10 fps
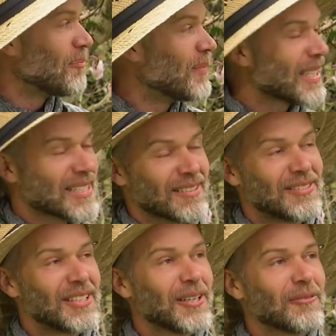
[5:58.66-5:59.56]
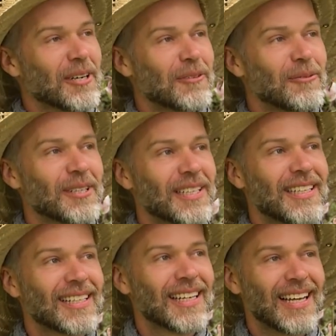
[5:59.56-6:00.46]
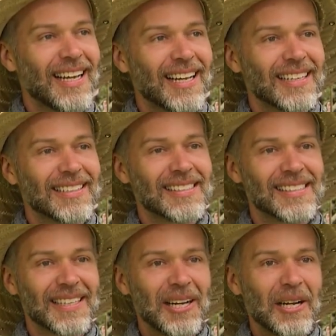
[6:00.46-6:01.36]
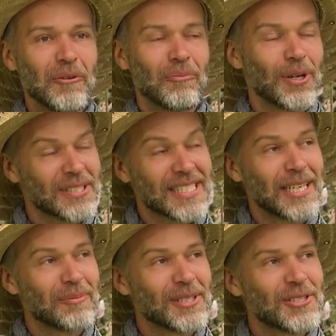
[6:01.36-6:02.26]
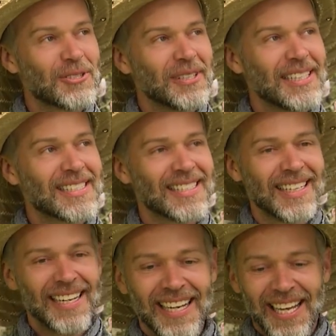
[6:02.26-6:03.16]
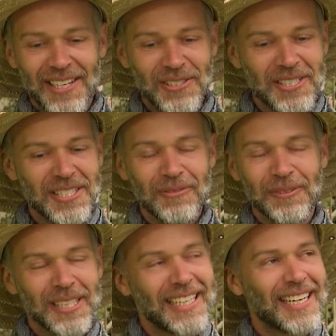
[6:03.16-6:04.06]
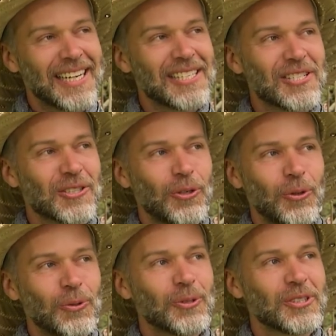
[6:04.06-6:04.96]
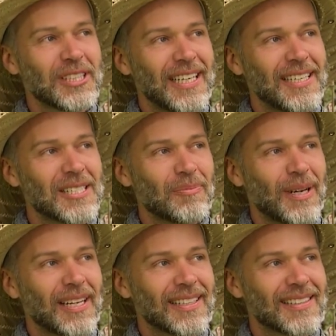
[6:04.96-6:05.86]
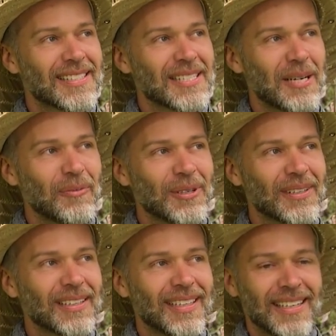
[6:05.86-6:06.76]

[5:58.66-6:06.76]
a mix of Dawn Redwood and um, bald cypress trees. And it's just a really nice, cool, shady spot in the summer.